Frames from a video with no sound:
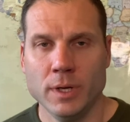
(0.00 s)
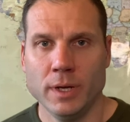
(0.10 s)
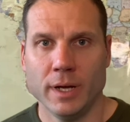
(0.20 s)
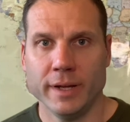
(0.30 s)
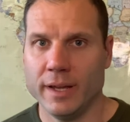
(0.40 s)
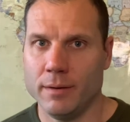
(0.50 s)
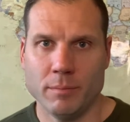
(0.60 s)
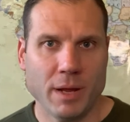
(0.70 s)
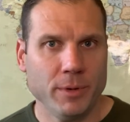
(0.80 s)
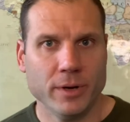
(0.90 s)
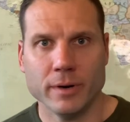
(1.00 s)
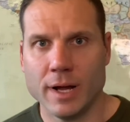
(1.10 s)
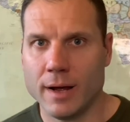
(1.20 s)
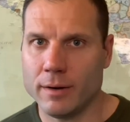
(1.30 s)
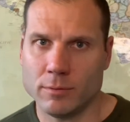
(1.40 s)
again, maybe you're
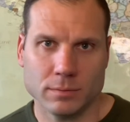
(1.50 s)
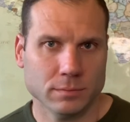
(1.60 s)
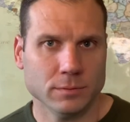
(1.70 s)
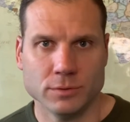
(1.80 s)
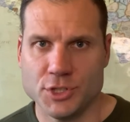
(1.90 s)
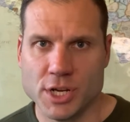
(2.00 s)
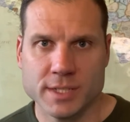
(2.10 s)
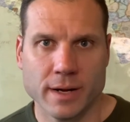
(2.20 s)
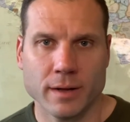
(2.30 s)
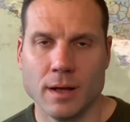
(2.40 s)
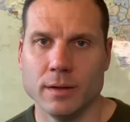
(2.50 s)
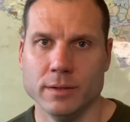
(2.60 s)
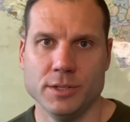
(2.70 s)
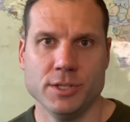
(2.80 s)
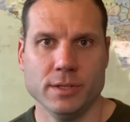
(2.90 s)
not just out of
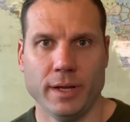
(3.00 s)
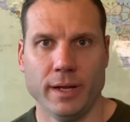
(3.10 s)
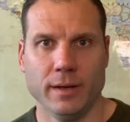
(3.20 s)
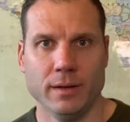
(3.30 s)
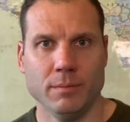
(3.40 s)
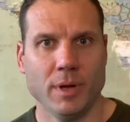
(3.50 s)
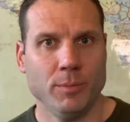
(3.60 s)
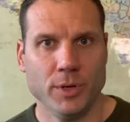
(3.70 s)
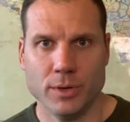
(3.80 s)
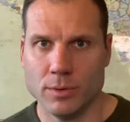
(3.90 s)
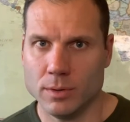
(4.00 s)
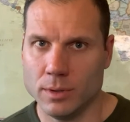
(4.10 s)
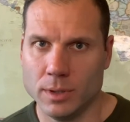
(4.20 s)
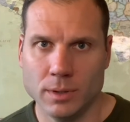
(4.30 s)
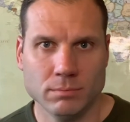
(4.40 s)
college and maybe
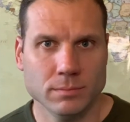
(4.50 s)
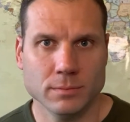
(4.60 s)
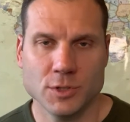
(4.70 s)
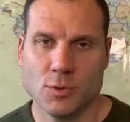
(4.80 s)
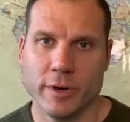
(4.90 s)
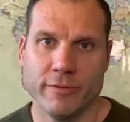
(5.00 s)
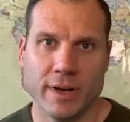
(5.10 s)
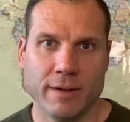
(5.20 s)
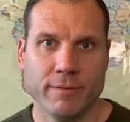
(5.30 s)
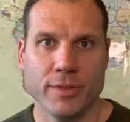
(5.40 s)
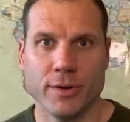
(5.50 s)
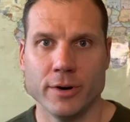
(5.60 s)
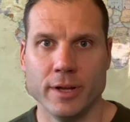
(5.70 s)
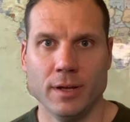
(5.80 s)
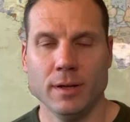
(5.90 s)
you're 25,
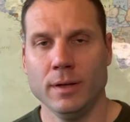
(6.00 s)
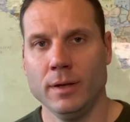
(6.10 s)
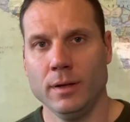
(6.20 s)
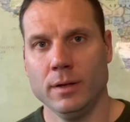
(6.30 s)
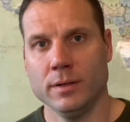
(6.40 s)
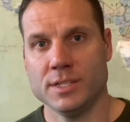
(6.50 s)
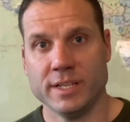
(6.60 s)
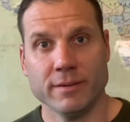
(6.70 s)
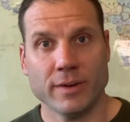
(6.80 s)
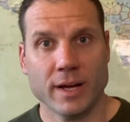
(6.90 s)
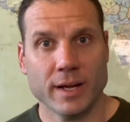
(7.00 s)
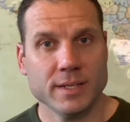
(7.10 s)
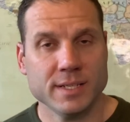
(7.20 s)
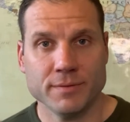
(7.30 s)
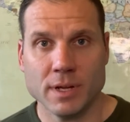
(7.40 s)
30, CFI,
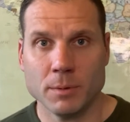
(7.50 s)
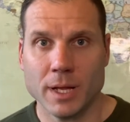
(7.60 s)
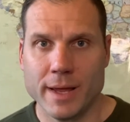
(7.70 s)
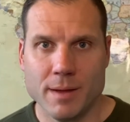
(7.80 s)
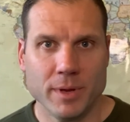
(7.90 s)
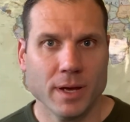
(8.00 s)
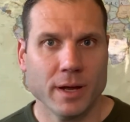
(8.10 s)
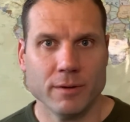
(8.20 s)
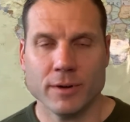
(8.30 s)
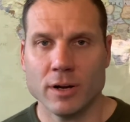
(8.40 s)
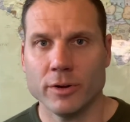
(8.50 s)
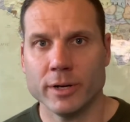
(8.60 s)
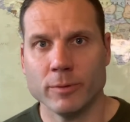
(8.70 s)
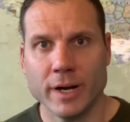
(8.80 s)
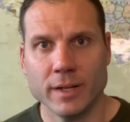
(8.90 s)
CFII, MEI, you've got all
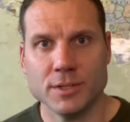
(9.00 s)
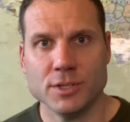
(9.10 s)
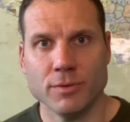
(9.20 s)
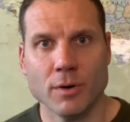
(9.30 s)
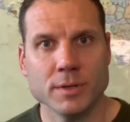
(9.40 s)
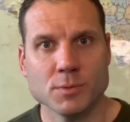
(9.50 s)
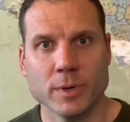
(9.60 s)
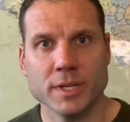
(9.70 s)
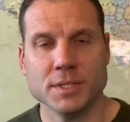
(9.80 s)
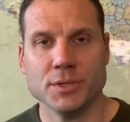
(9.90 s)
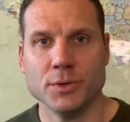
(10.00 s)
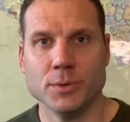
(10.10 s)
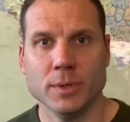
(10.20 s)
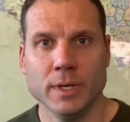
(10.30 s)
your ratings, you've always wanted to